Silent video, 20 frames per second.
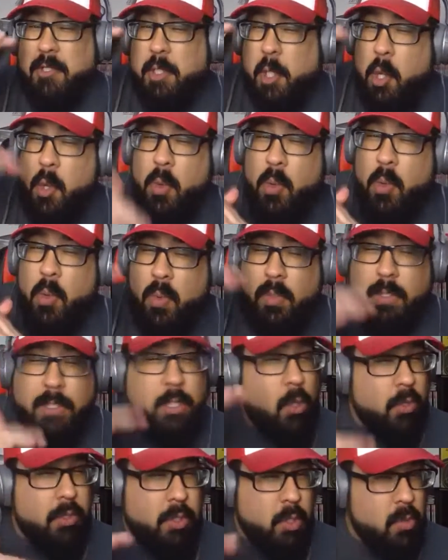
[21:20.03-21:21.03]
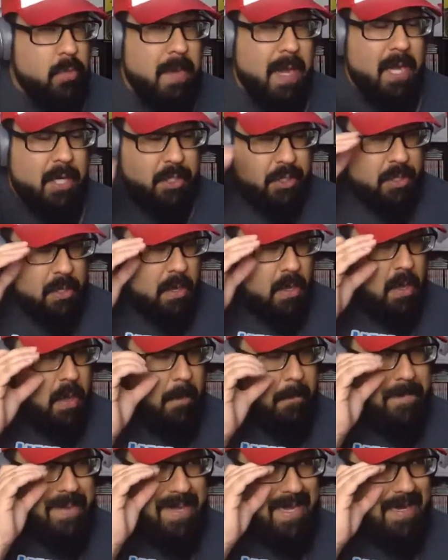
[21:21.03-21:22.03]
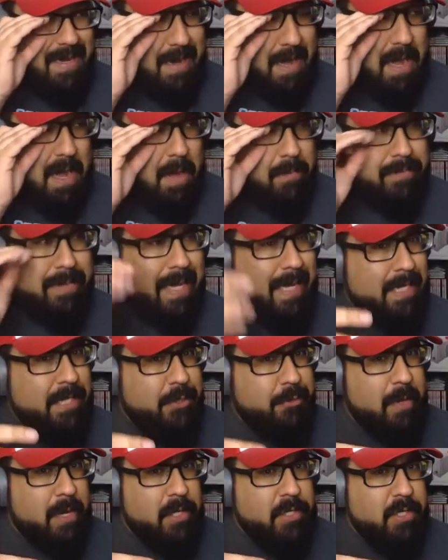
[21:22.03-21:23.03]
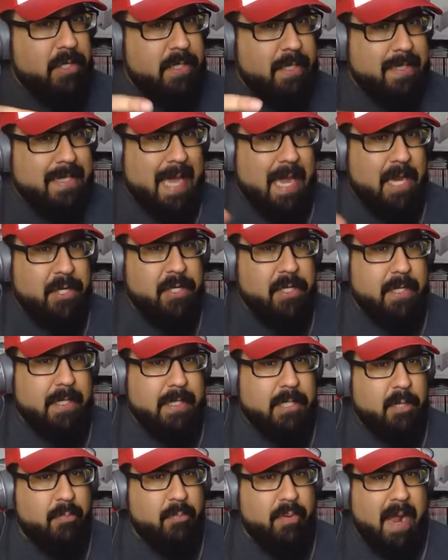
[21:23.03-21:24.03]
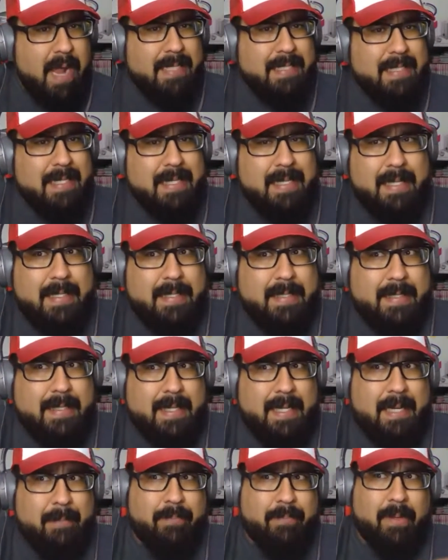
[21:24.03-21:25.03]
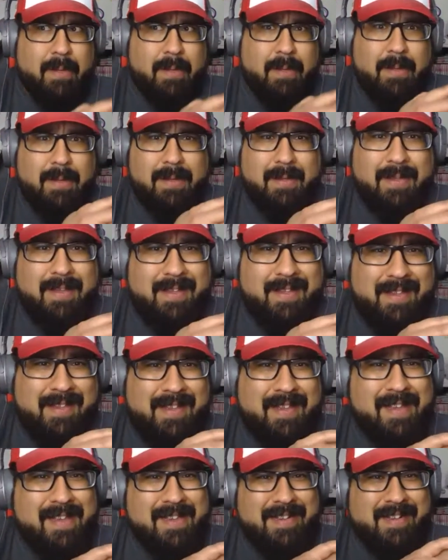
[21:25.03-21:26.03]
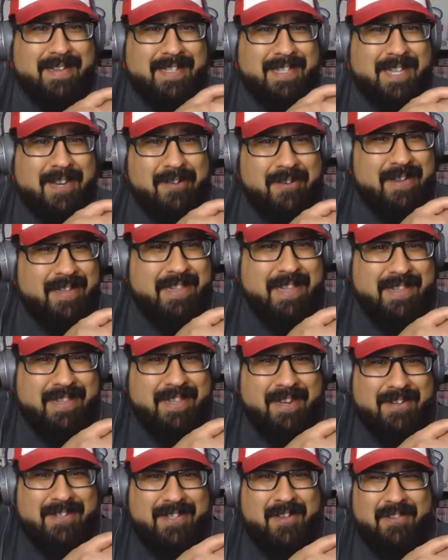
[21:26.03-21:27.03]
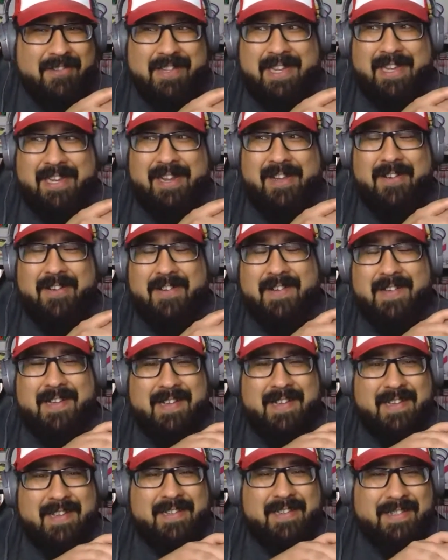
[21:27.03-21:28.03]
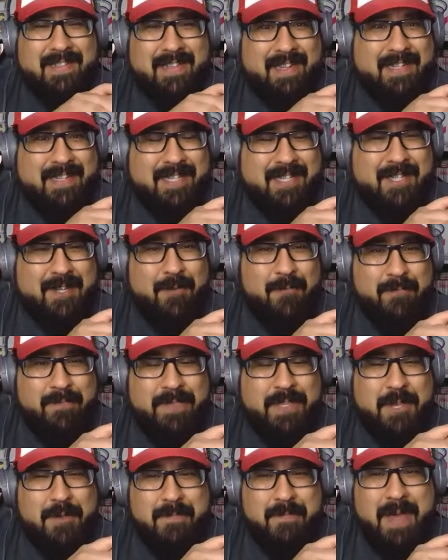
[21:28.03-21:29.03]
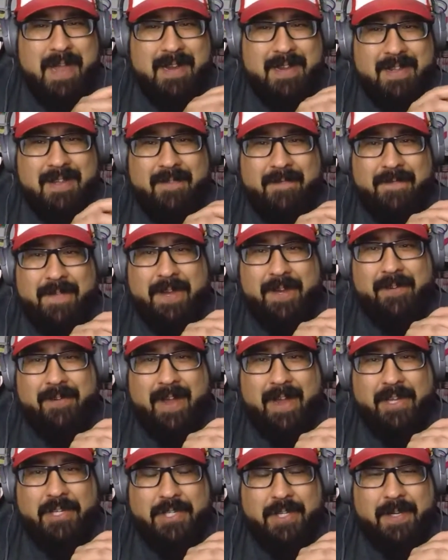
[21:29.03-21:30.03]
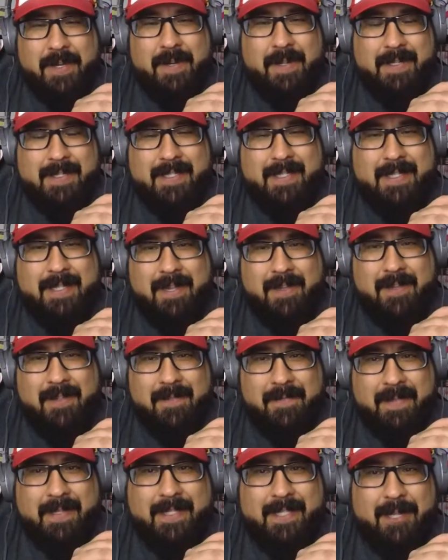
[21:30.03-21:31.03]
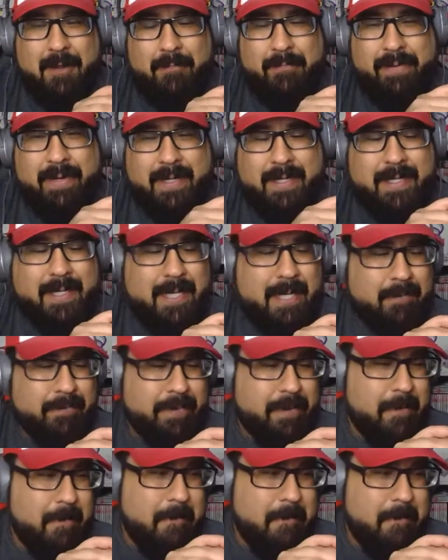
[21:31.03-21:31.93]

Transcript: too much. But Blade Strangers is actually surprisingly deep, considering that there's only a two button configuration. It's still pretty deep.